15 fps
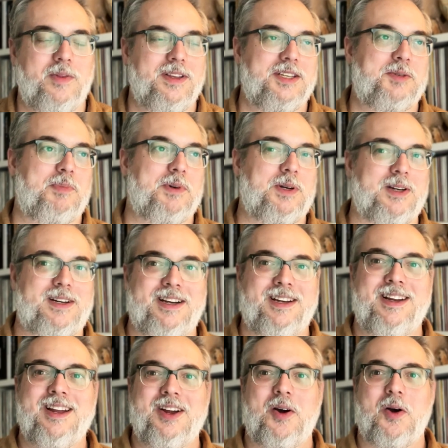this book
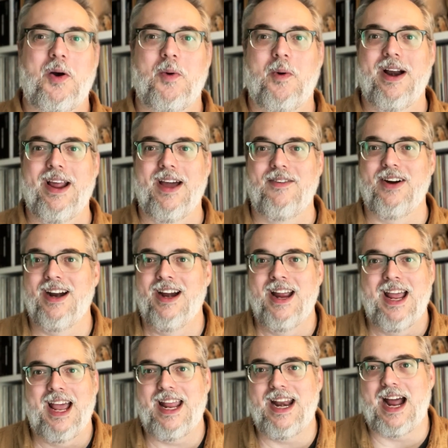or whatever.
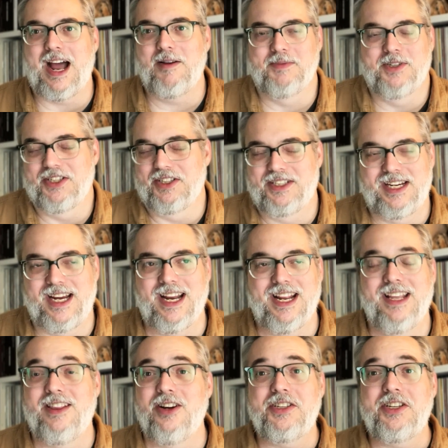And I'm just
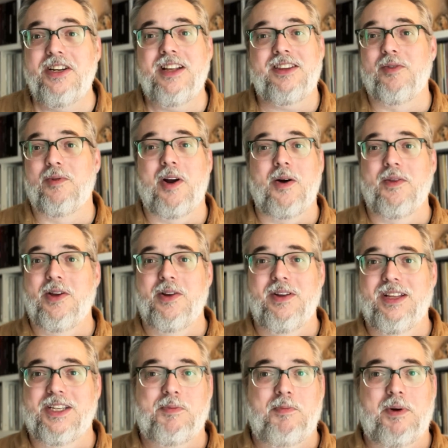kidding. There's nothing wrong with owning
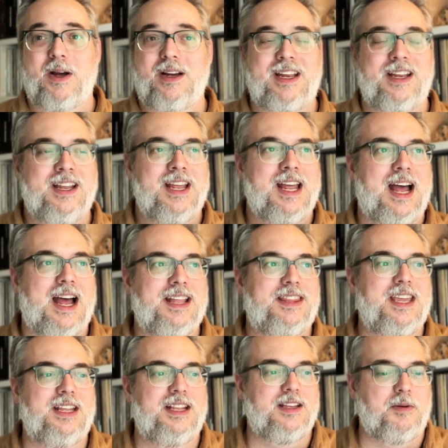this book. I
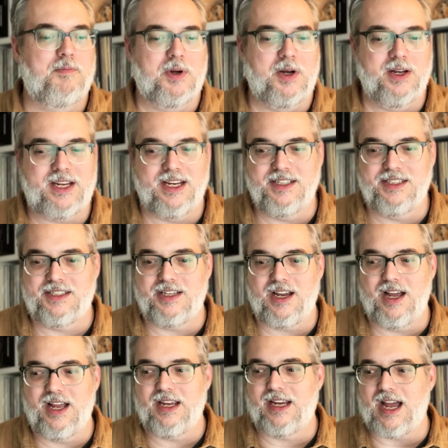think the book is
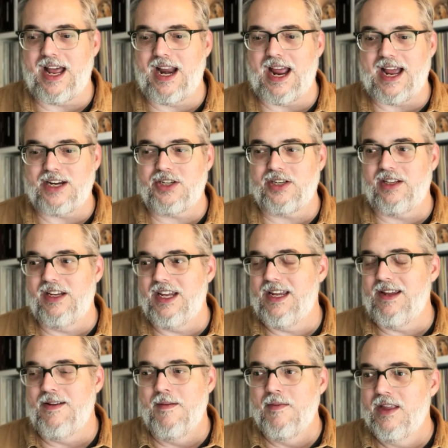got
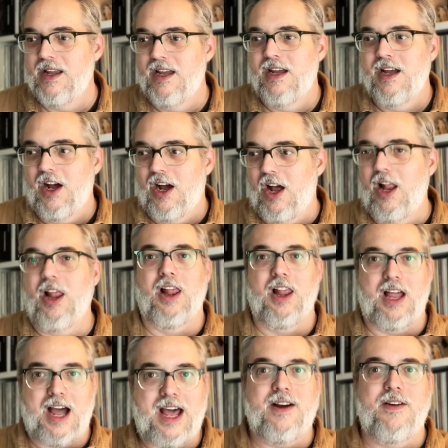actually a
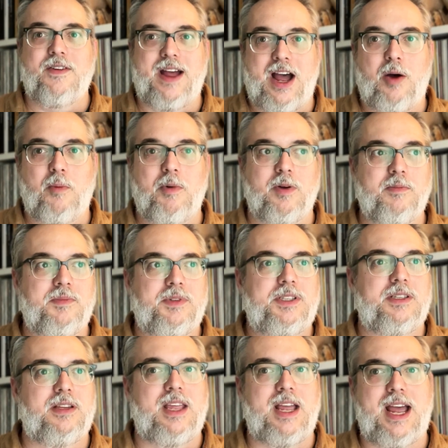lot of albums
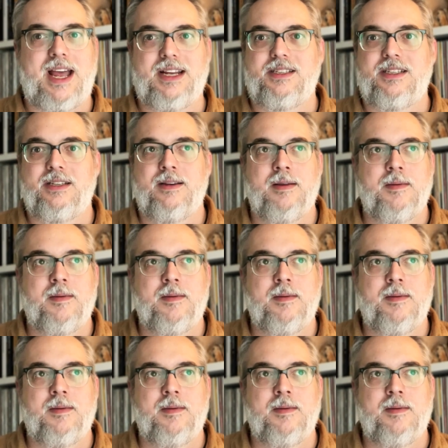that